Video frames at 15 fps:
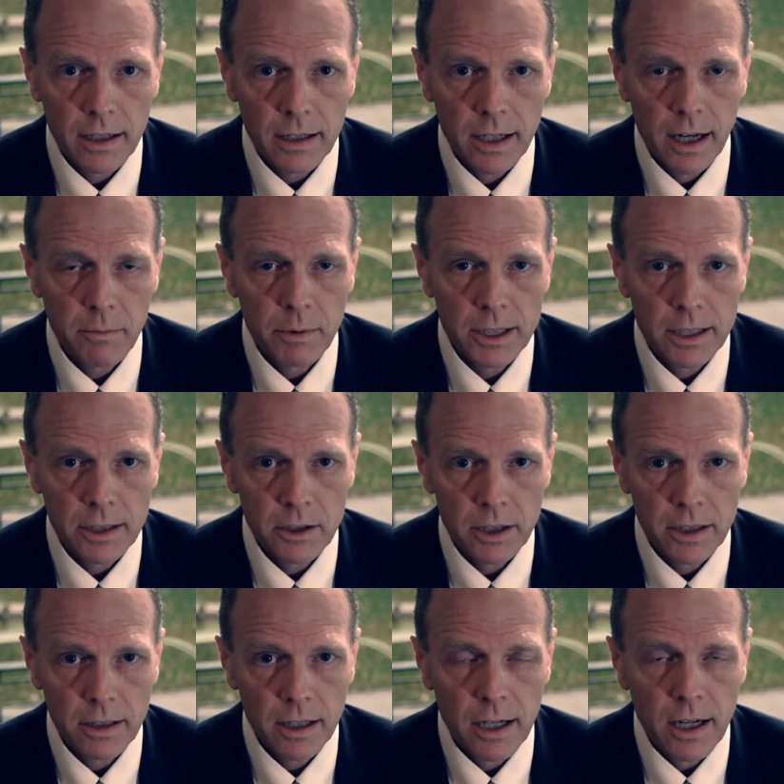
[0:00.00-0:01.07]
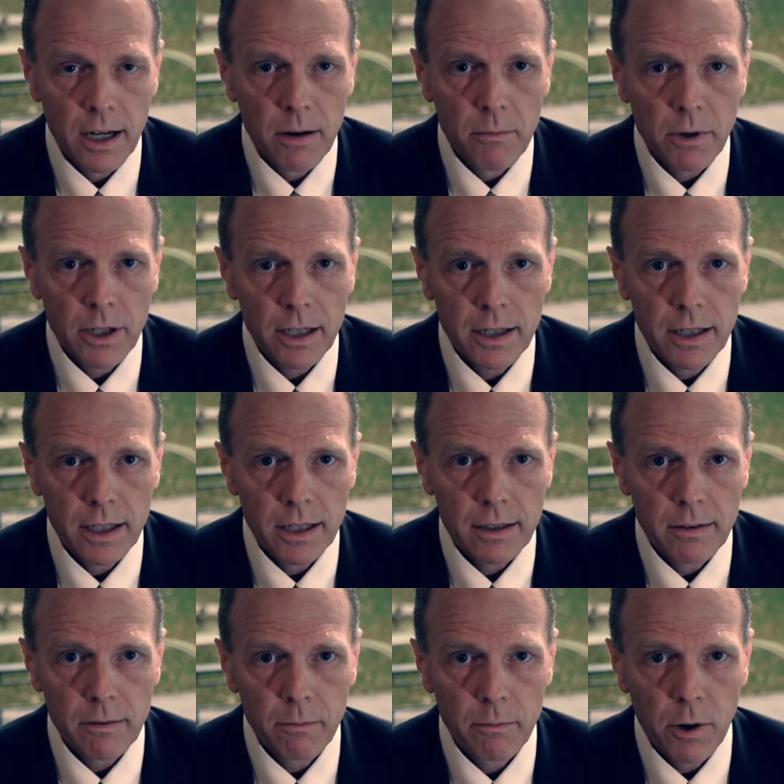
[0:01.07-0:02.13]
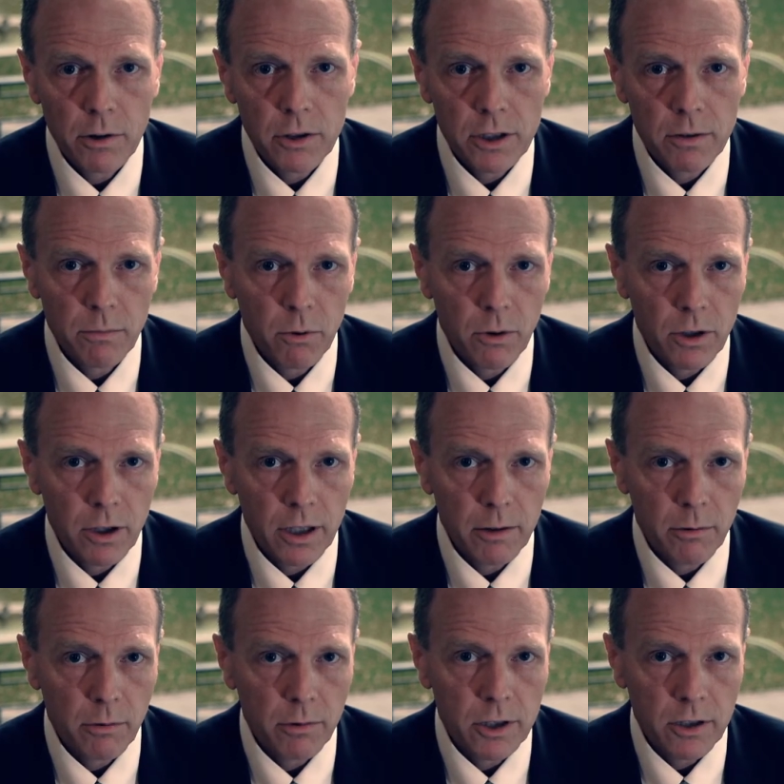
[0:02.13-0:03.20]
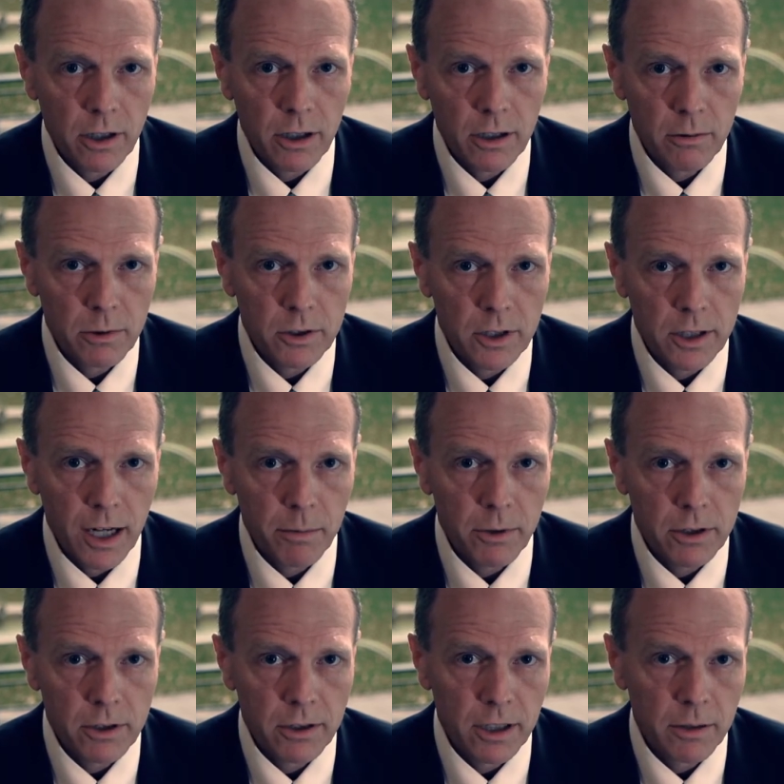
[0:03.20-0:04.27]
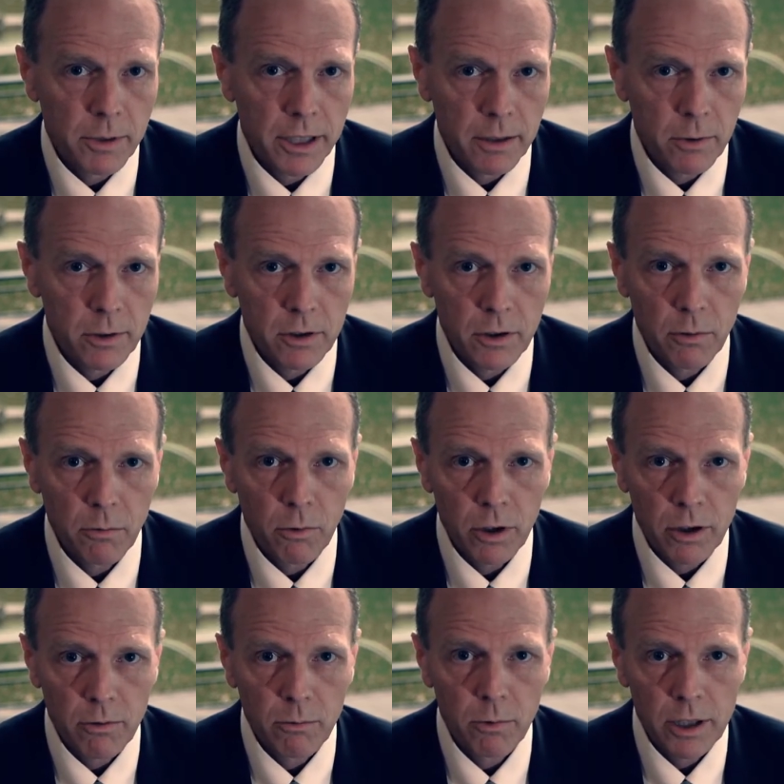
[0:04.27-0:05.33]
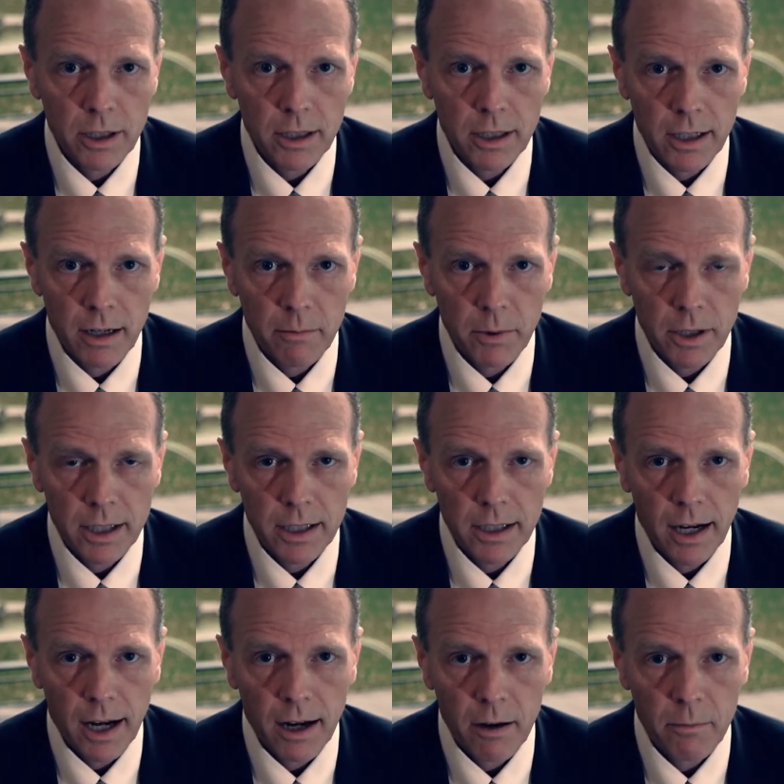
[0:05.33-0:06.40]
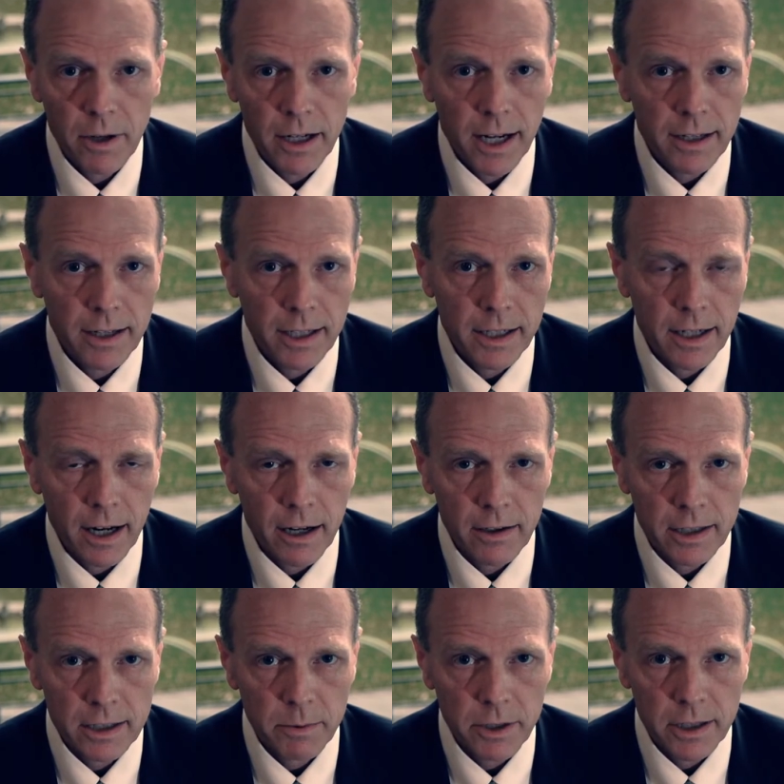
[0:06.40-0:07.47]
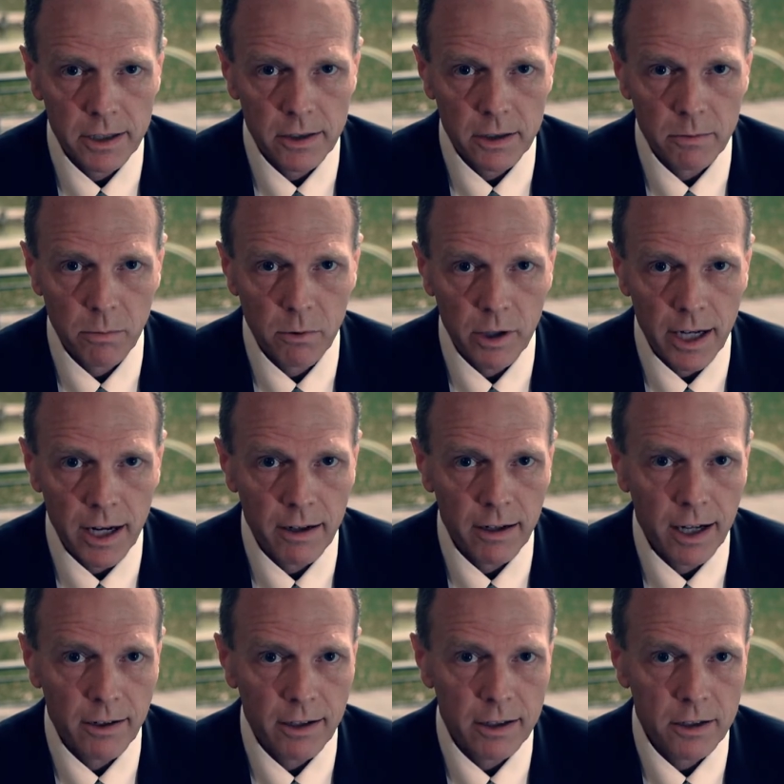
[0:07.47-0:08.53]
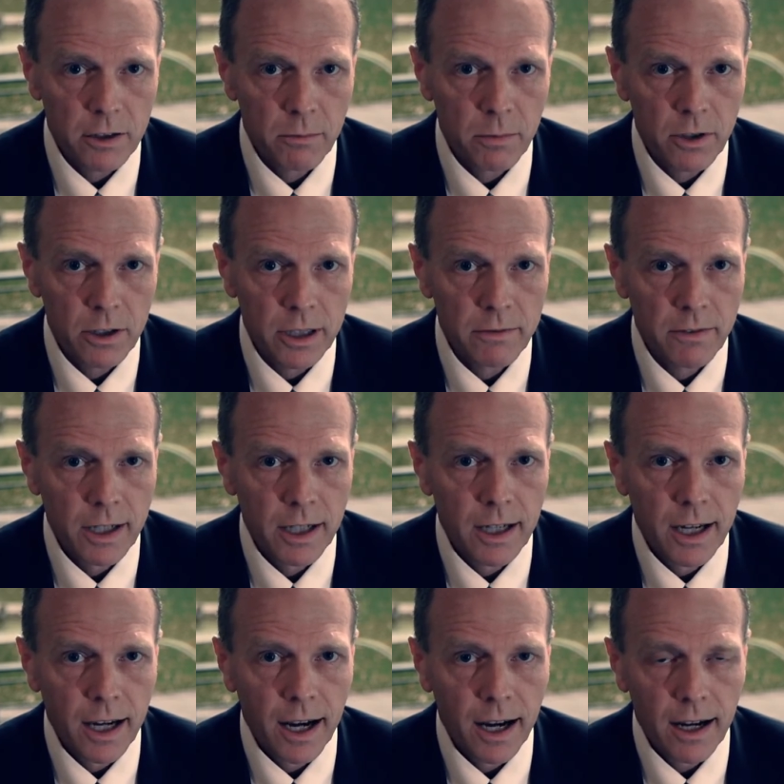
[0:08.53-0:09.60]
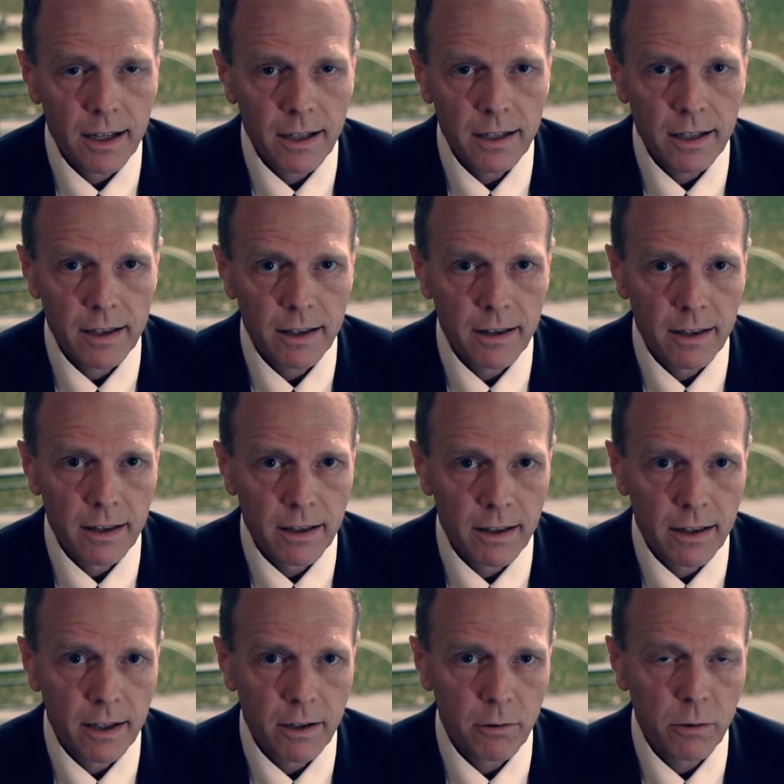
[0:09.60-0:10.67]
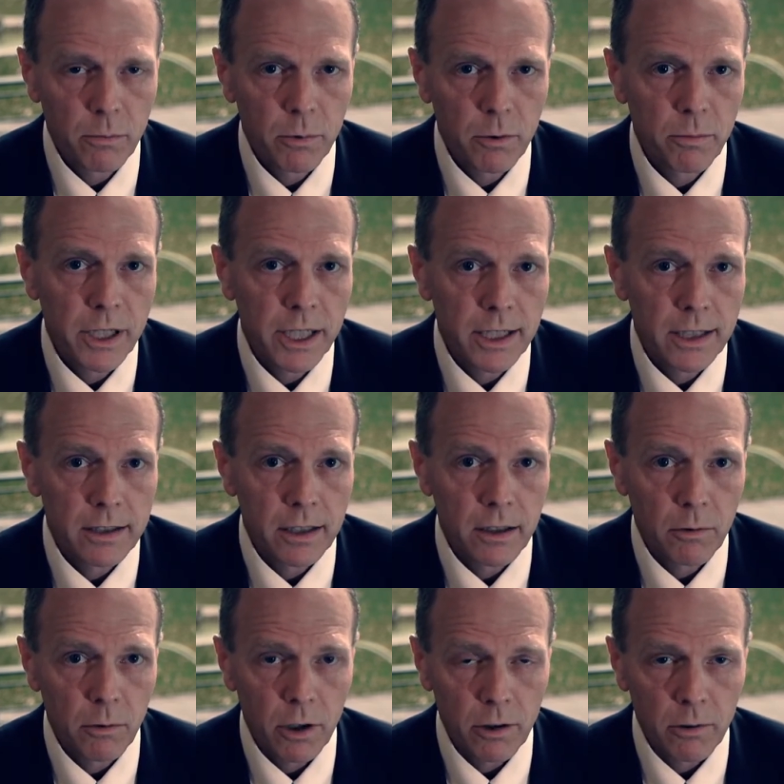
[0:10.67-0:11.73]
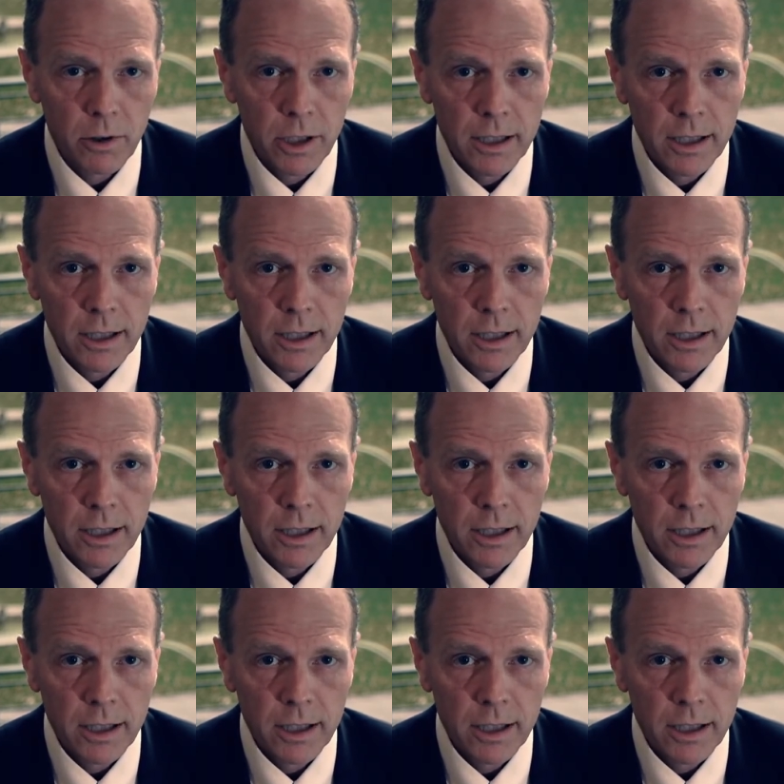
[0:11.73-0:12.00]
competition. But I think most importantly what we saw was an opportunity to be able to work with the company, and I think our experience has borne out our initial belief that the group would be easy to work with.